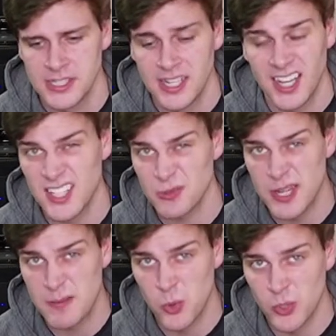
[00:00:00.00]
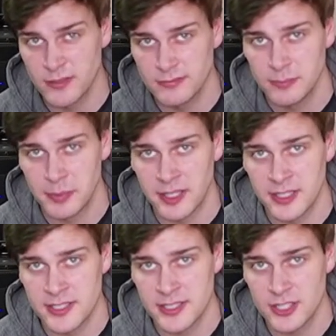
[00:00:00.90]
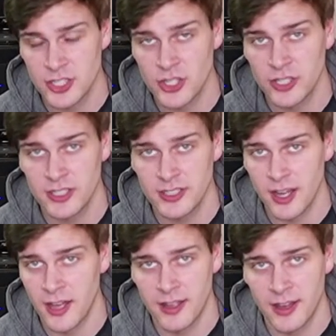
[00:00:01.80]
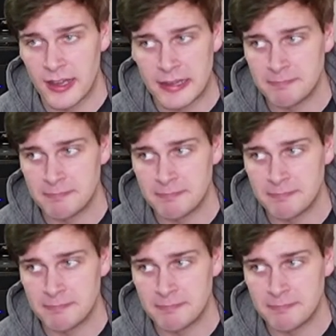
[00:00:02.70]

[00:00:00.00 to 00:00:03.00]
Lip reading: And that's really important because I